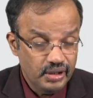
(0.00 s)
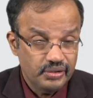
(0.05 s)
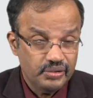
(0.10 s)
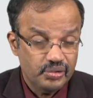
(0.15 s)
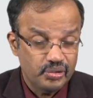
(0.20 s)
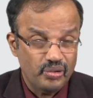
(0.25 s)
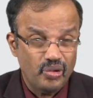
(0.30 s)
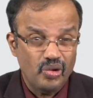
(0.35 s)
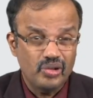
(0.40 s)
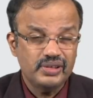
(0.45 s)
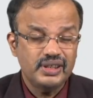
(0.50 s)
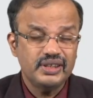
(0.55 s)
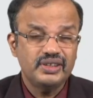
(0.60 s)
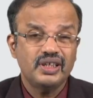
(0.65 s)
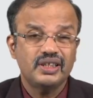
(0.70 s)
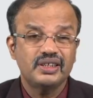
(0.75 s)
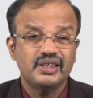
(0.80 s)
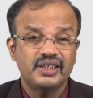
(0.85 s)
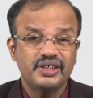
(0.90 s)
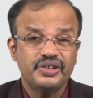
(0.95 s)
So all these
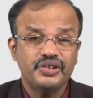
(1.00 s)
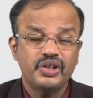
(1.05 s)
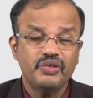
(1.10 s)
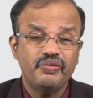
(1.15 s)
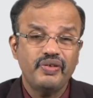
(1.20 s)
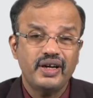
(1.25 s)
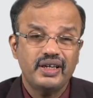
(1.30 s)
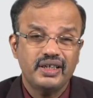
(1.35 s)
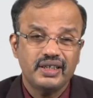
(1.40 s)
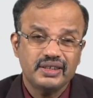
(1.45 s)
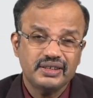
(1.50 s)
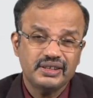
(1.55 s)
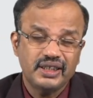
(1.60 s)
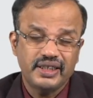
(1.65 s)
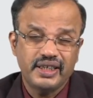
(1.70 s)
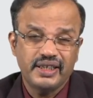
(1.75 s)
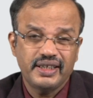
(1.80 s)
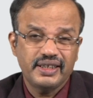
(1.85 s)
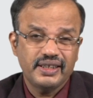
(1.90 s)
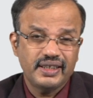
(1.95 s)
are the risk factors.
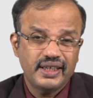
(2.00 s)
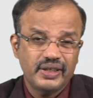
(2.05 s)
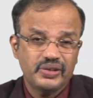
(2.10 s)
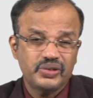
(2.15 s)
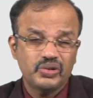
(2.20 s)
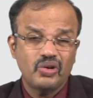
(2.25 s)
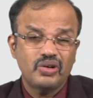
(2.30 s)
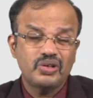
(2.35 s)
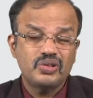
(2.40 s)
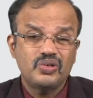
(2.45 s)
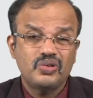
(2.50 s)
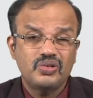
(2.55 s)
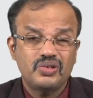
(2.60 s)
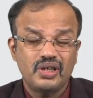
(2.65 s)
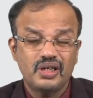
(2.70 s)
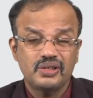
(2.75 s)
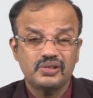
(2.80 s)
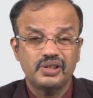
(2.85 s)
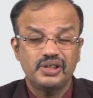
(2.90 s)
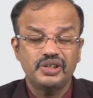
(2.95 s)
Again, a short note
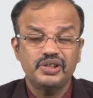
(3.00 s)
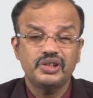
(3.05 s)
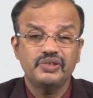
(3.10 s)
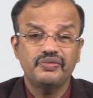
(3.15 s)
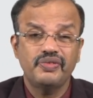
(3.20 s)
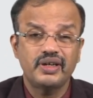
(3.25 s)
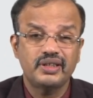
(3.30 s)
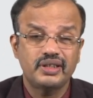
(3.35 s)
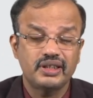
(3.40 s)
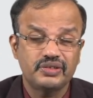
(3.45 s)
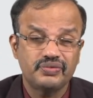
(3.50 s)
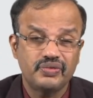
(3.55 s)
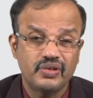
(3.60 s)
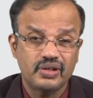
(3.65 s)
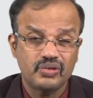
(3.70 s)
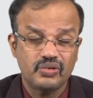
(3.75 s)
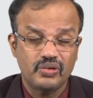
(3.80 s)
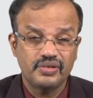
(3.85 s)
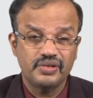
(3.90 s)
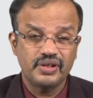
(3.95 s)
ask, risk factors
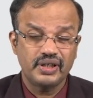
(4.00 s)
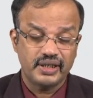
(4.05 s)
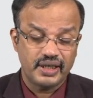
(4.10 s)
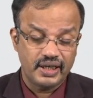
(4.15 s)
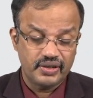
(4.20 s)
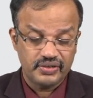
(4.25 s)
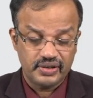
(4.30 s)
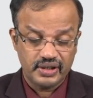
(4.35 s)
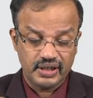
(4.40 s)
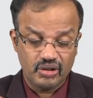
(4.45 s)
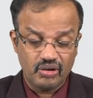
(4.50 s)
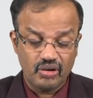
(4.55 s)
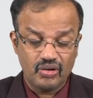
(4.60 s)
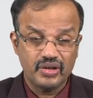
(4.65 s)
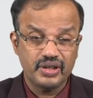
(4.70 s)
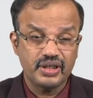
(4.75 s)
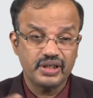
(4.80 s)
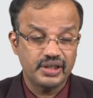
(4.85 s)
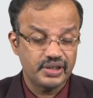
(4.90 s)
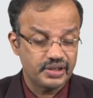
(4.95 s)
for colonic cancer I
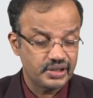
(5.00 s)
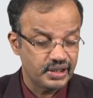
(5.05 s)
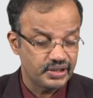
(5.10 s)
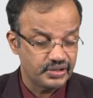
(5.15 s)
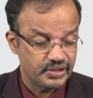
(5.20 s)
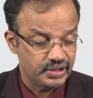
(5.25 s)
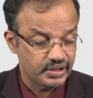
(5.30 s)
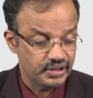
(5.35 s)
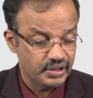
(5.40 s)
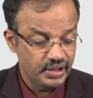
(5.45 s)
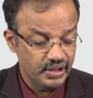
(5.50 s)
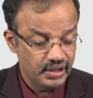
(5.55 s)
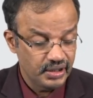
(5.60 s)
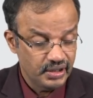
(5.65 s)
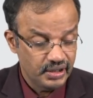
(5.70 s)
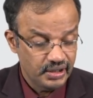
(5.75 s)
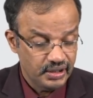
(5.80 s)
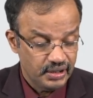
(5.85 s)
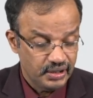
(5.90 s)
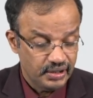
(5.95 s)
already discussed.
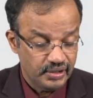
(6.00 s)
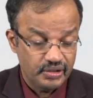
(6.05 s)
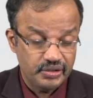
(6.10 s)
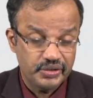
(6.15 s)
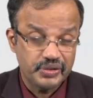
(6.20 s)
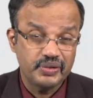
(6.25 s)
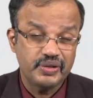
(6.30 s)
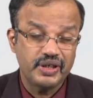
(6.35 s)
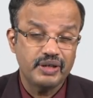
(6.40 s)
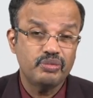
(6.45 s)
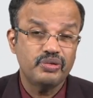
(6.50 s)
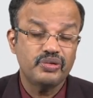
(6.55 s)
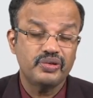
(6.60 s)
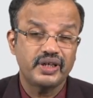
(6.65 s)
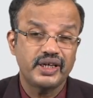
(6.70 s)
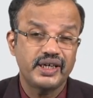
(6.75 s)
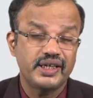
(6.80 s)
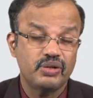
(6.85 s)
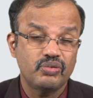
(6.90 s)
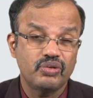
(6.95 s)
We should be able to
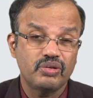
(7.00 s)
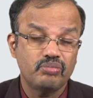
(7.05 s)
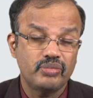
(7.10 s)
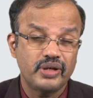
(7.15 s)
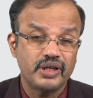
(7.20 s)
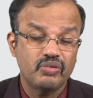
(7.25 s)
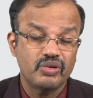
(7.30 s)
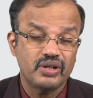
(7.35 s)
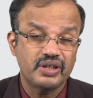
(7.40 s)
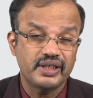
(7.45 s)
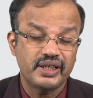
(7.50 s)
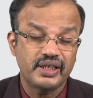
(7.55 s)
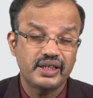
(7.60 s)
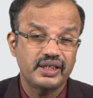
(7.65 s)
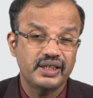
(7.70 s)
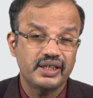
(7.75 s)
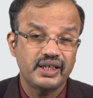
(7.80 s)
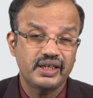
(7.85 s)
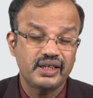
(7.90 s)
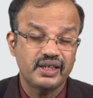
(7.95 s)
write one by one,
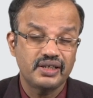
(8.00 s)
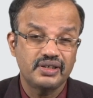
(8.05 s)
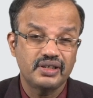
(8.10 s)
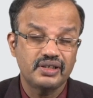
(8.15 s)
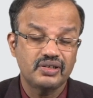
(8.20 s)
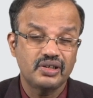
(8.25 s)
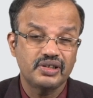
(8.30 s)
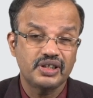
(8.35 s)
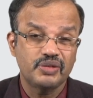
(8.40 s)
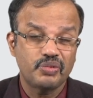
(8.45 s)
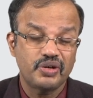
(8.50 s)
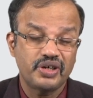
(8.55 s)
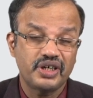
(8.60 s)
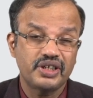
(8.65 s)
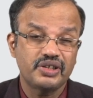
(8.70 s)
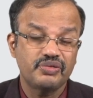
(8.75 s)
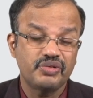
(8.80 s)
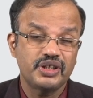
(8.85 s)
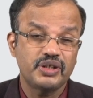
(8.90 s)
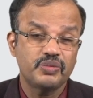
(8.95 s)
genetic, other cause,
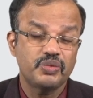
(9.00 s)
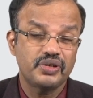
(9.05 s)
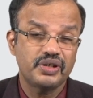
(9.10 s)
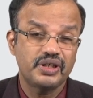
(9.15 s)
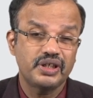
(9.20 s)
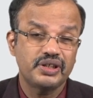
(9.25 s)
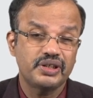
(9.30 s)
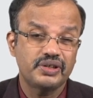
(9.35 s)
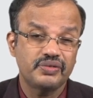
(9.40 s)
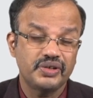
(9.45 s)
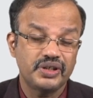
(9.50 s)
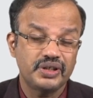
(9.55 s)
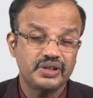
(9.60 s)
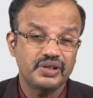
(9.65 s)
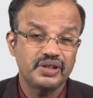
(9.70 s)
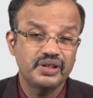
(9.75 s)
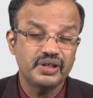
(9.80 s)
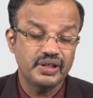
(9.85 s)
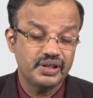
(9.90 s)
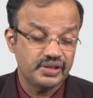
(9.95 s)
protects, which protects, which
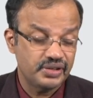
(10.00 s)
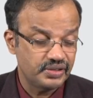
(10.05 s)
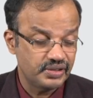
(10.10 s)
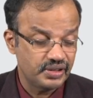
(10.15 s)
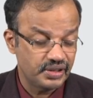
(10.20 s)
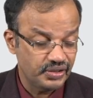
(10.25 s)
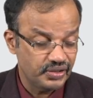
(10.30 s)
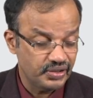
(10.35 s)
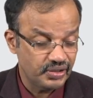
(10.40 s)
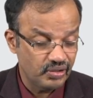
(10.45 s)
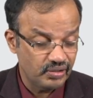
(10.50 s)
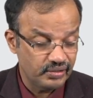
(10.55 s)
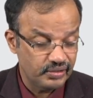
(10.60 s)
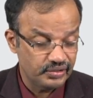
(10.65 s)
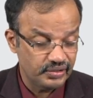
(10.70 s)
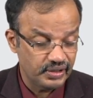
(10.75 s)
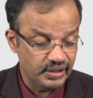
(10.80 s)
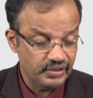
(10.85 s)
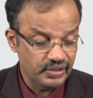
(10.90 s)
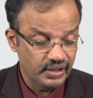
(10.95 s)
increases the risk, all
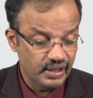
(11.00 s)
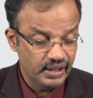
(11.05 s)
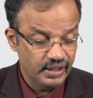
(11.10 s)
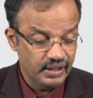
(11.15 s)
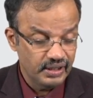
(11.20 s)
those things.